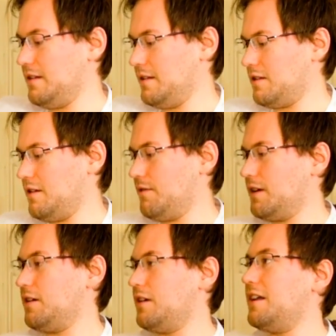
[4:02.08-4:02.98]
See if I
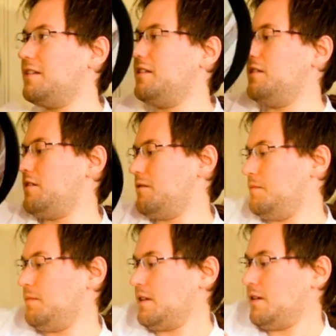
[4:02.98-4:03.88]
can get this
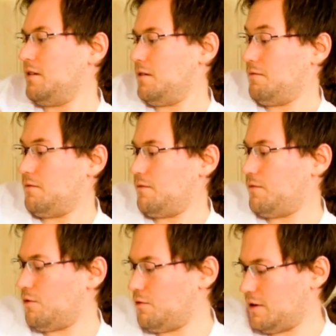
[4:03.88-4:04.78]

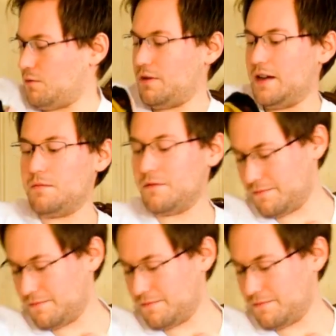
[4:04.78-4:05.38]
folded away.